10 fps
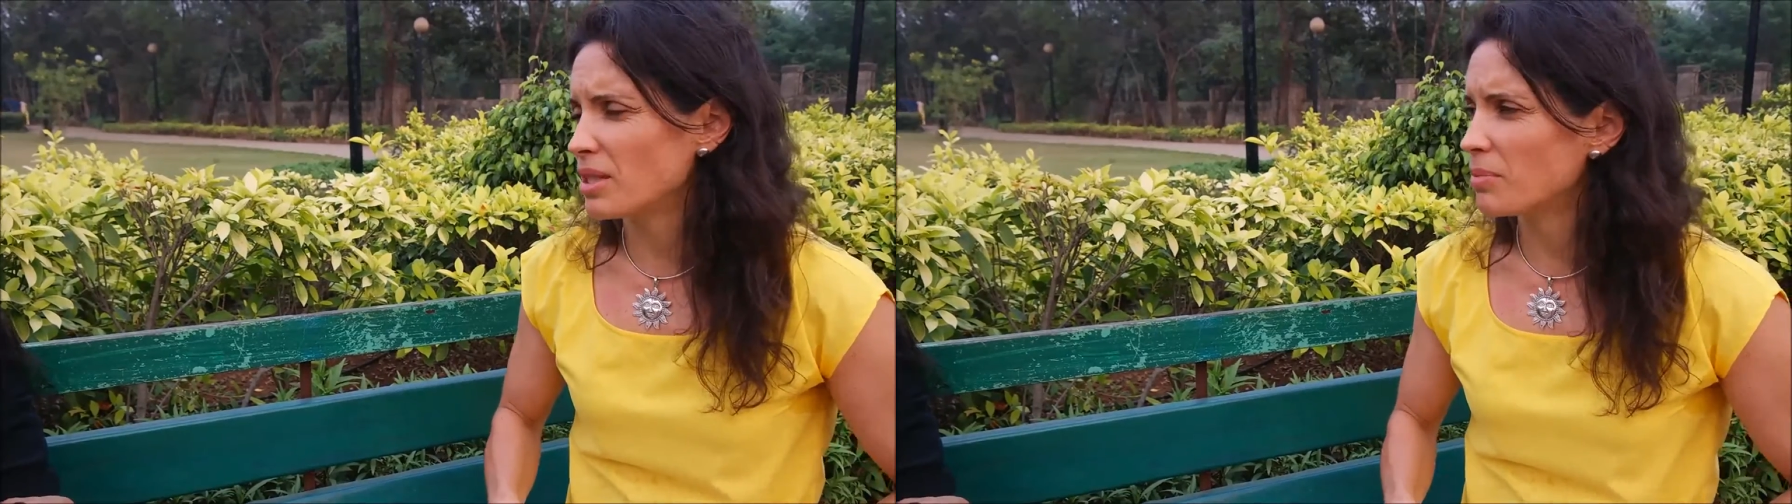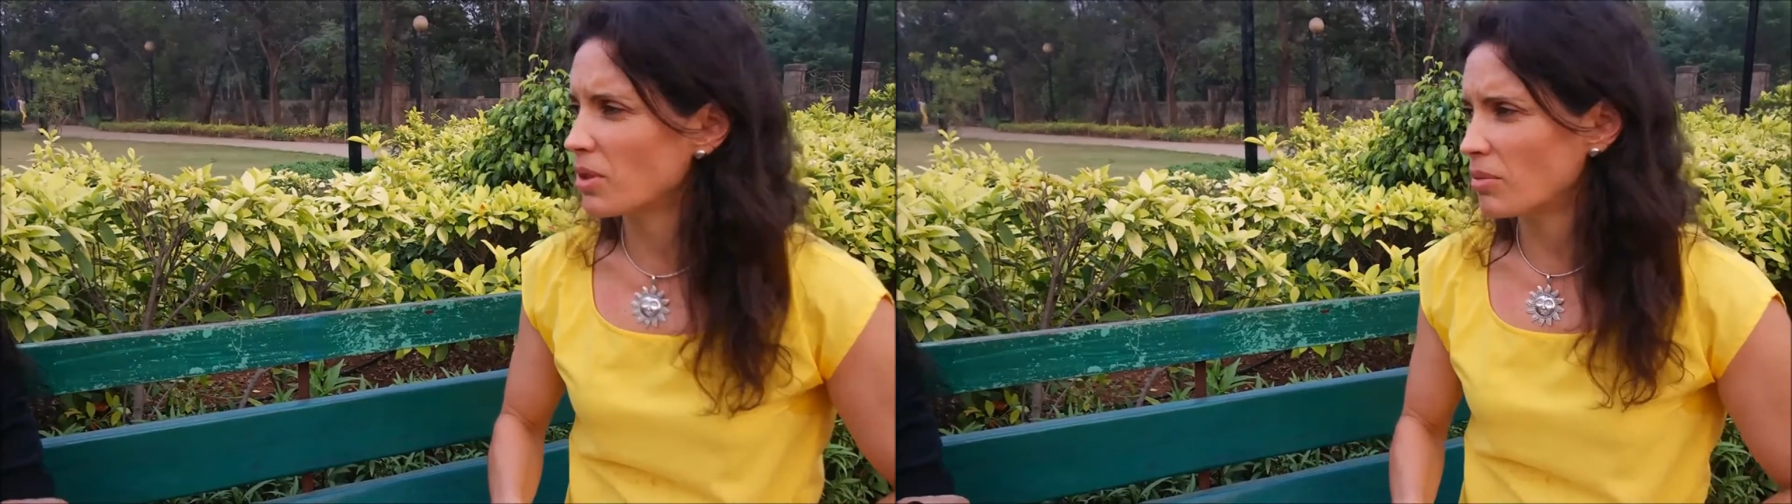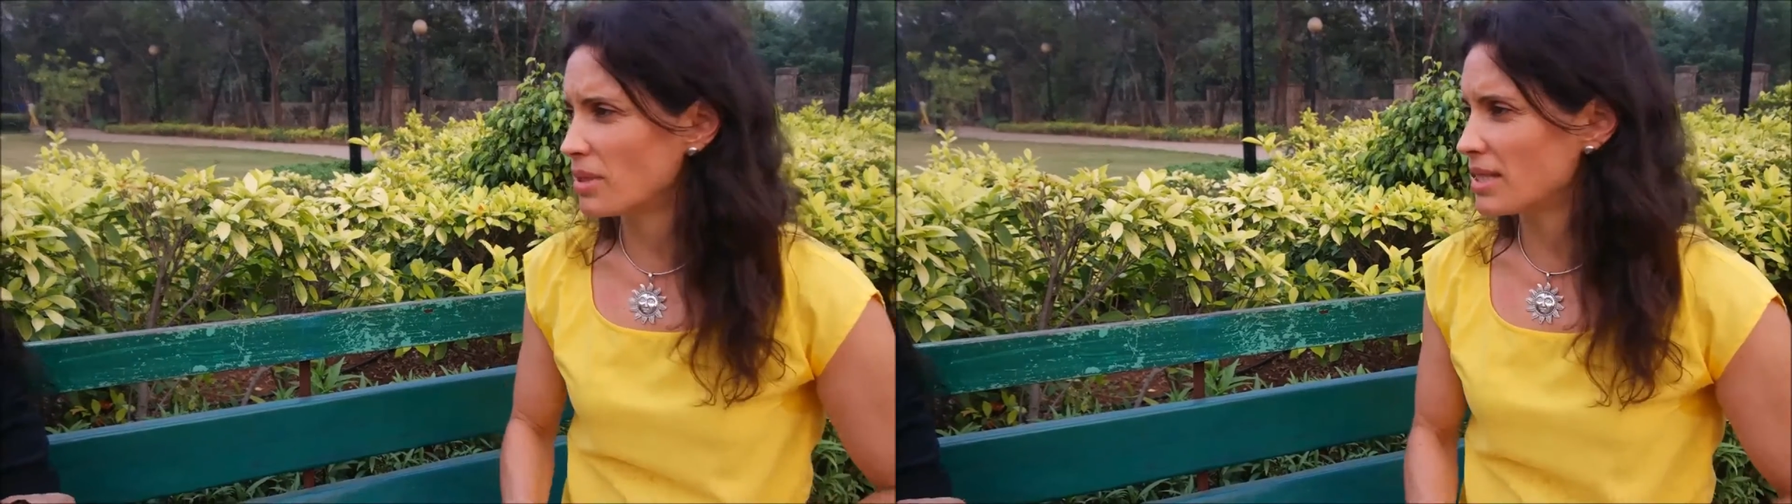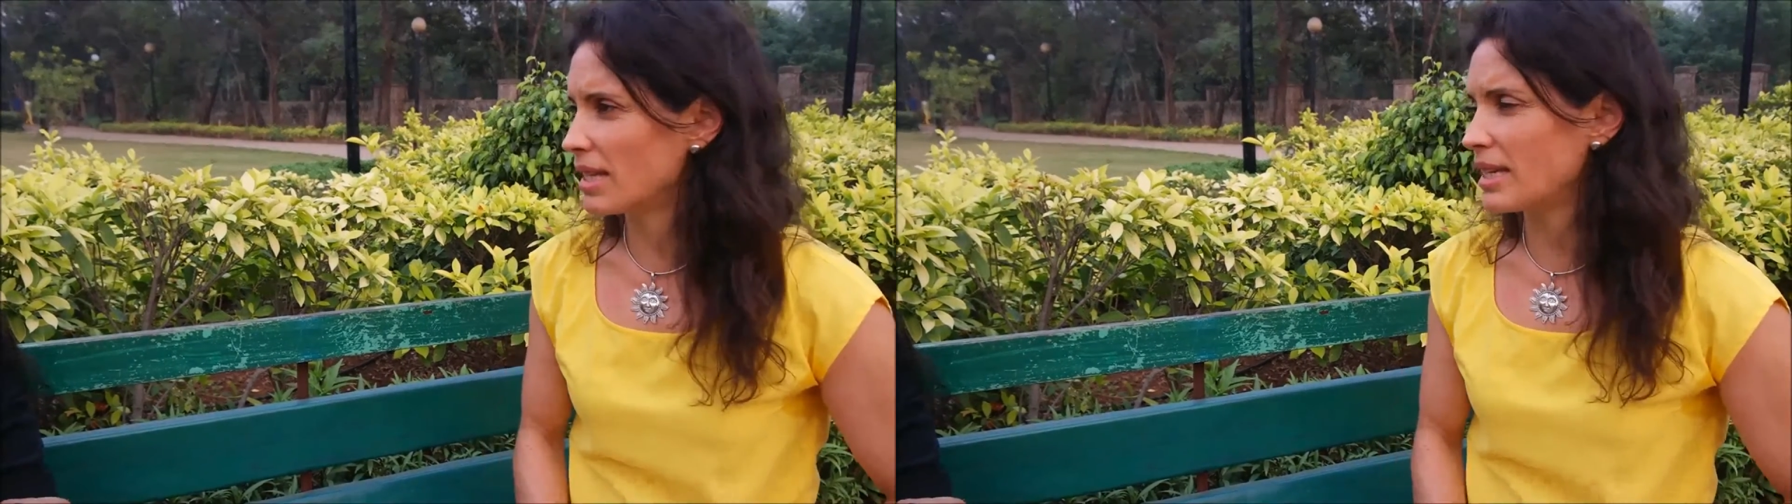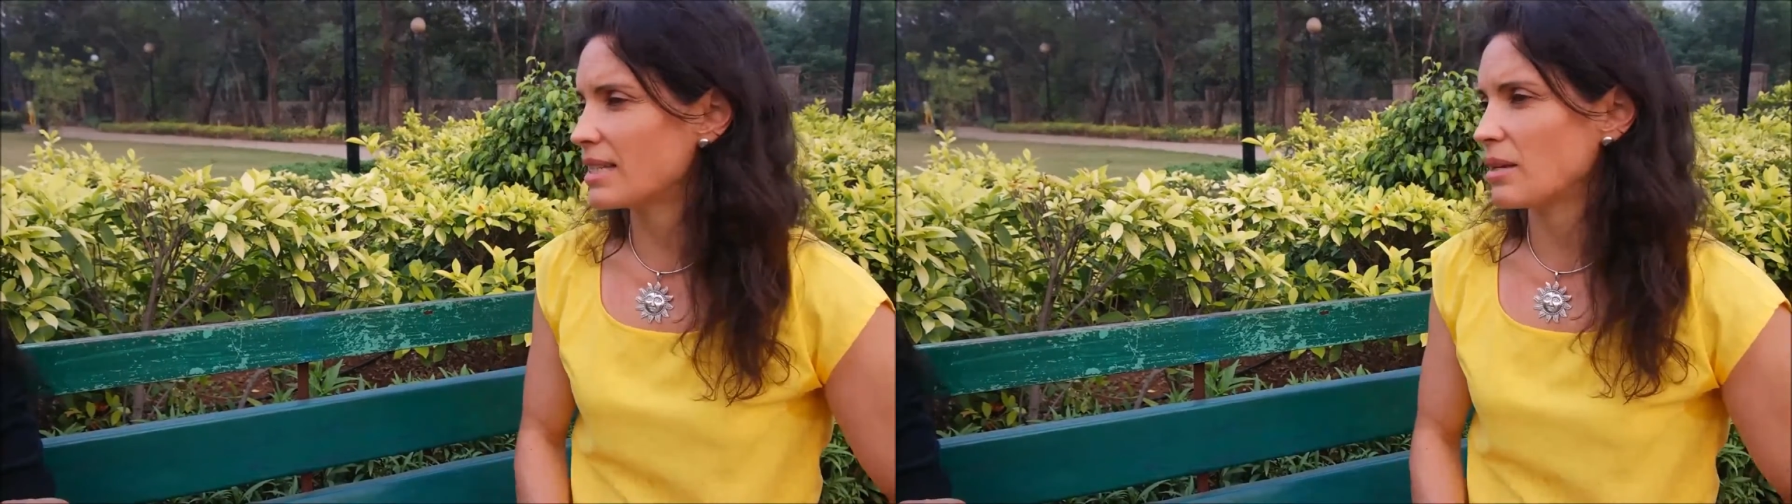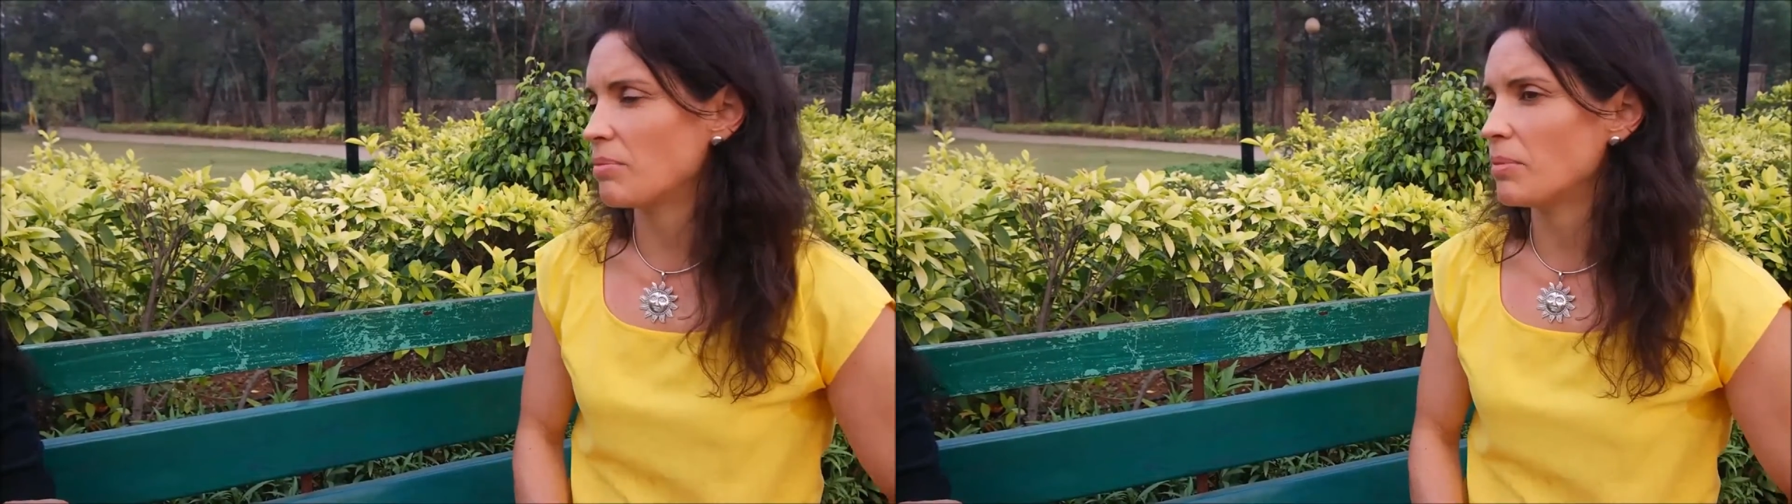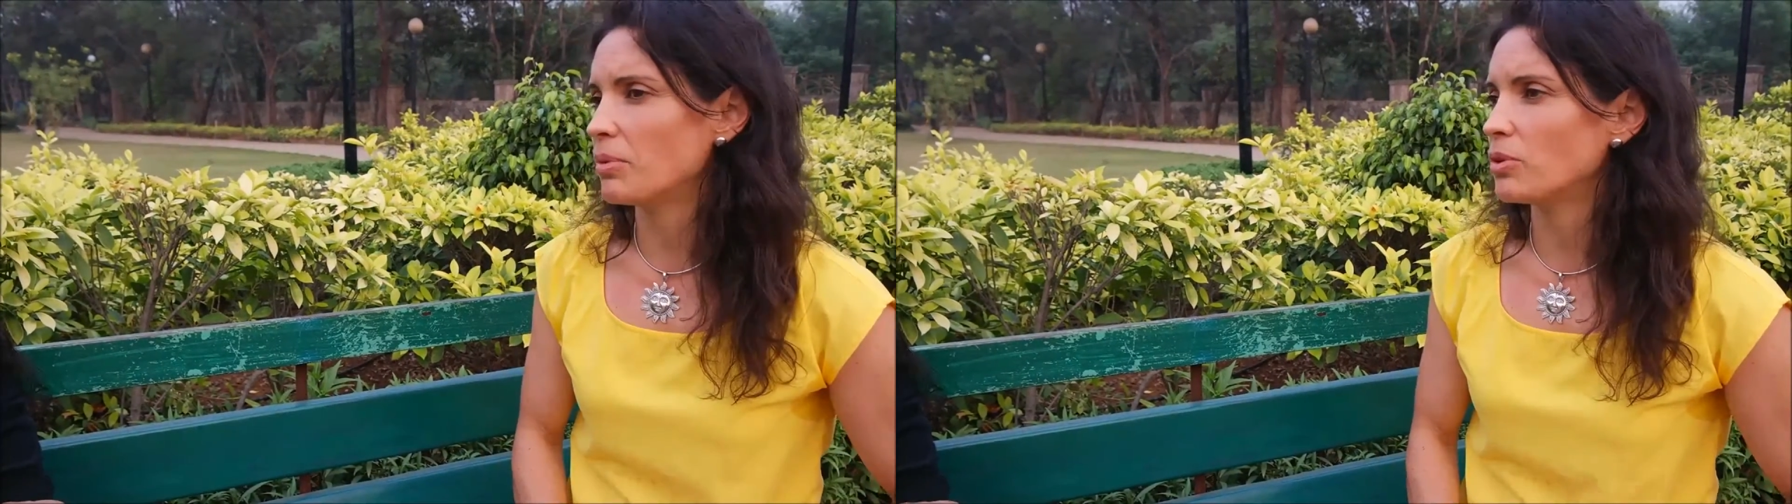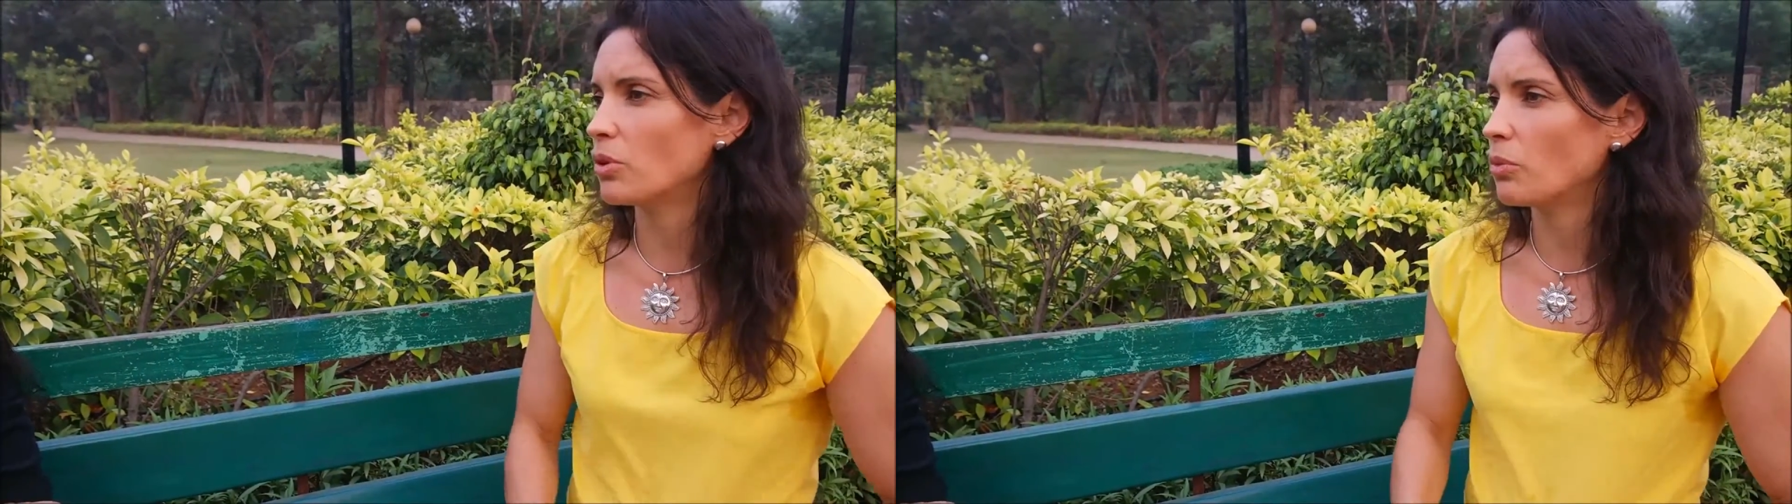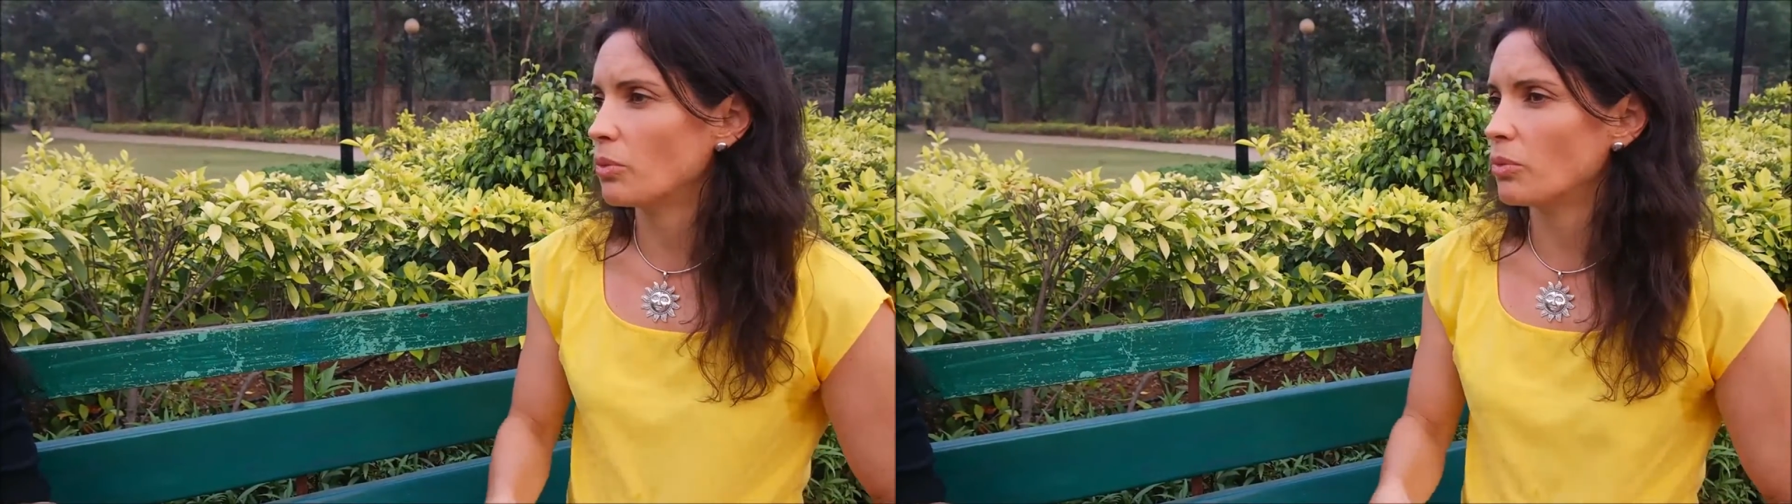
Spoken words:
typical mistakes that people don't